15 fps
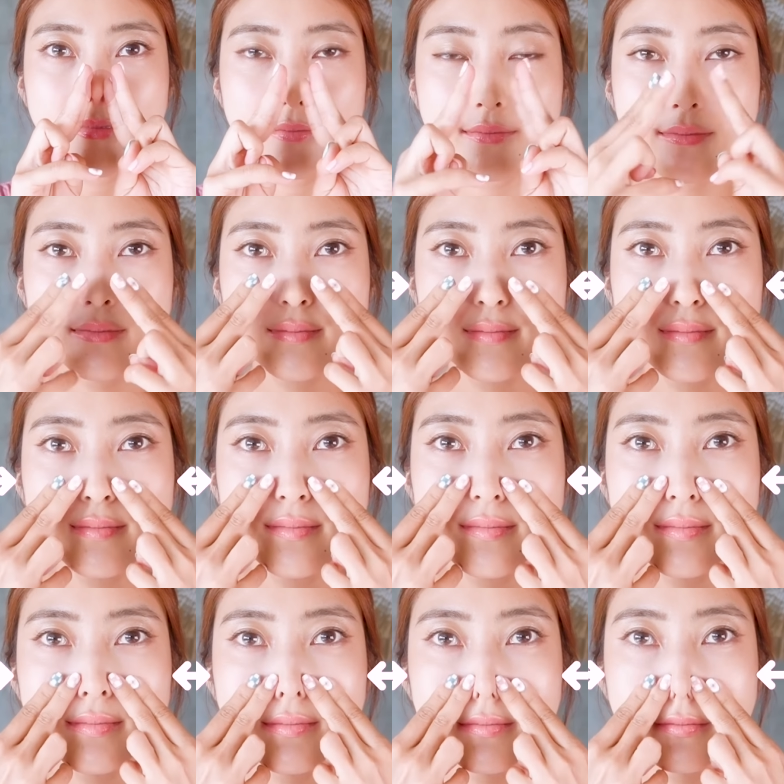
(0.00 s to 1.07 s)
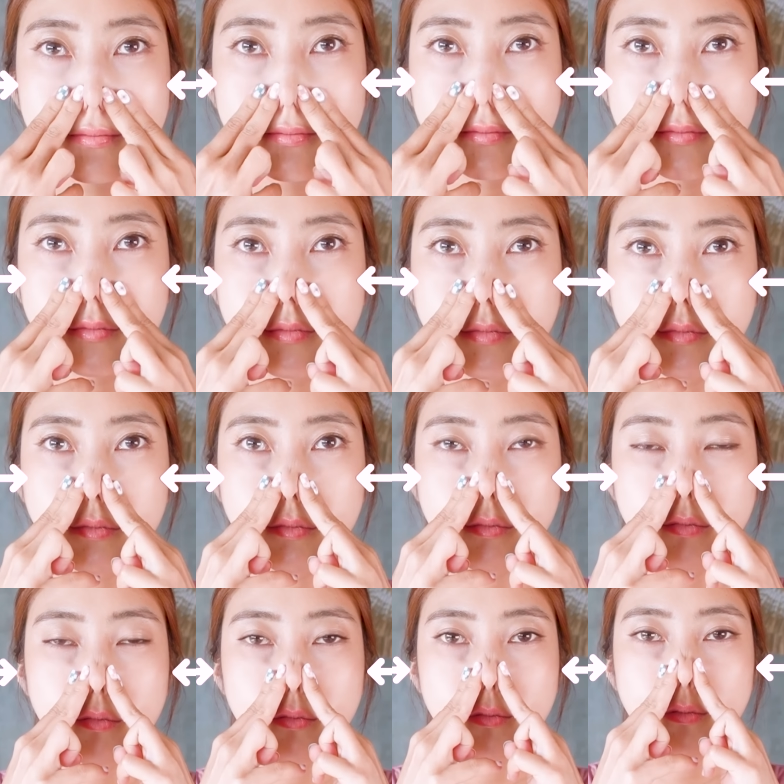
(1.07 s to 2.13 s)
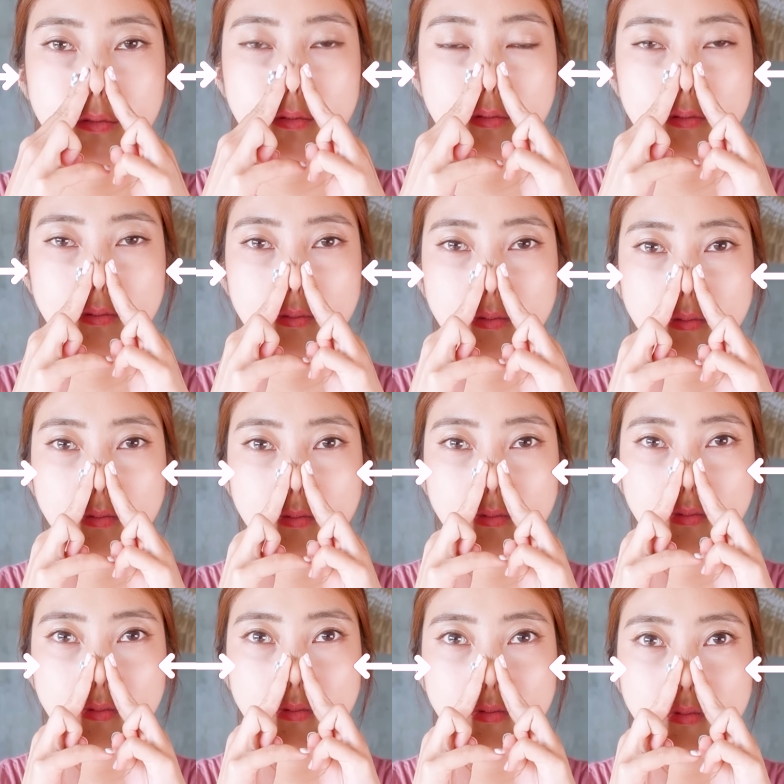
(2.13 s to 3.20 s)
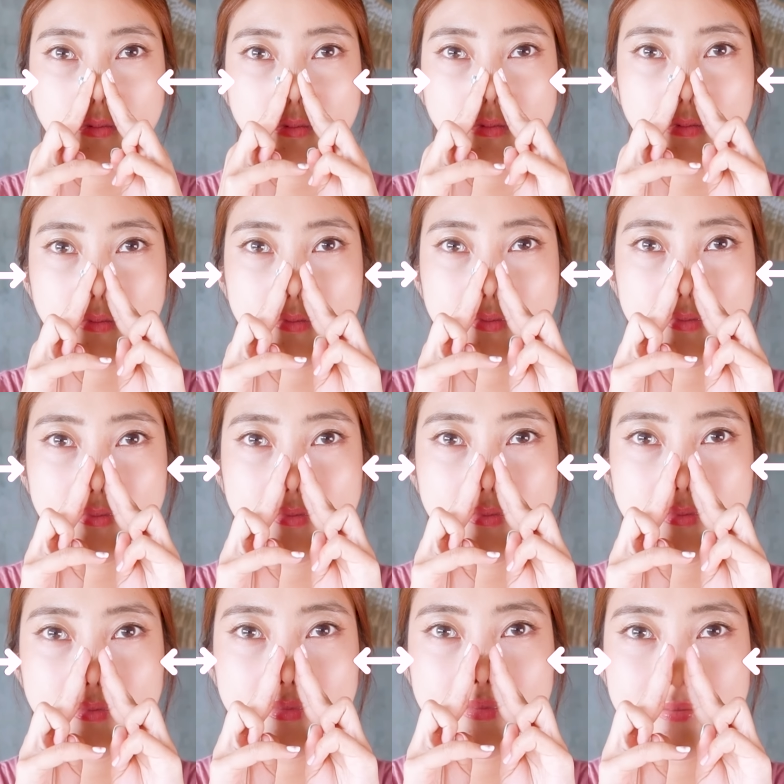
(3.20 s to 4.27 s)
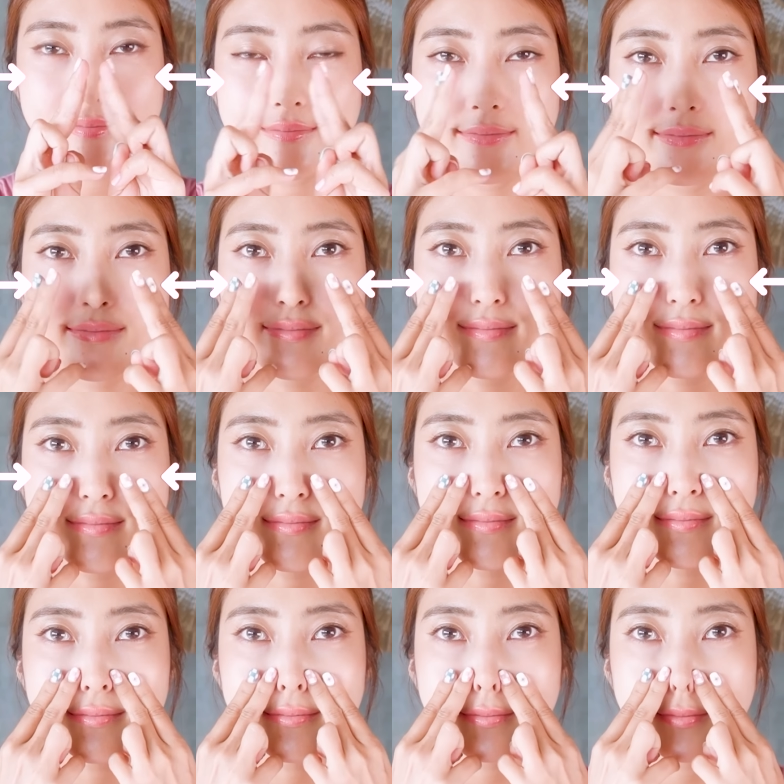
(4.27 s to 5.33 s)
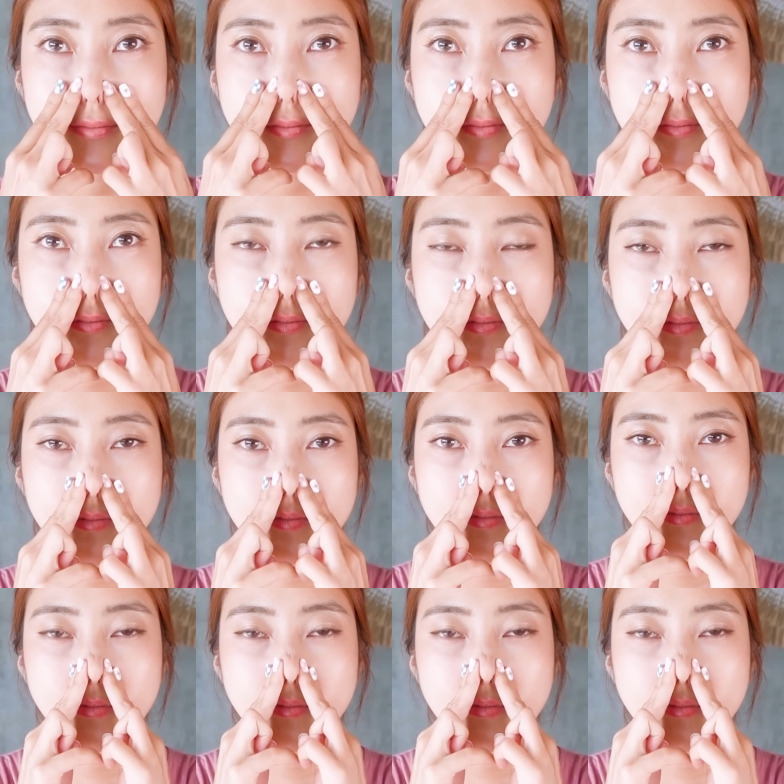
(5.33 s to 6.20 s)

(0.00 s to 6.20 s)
try to massage your nose tip inward and release. Inward.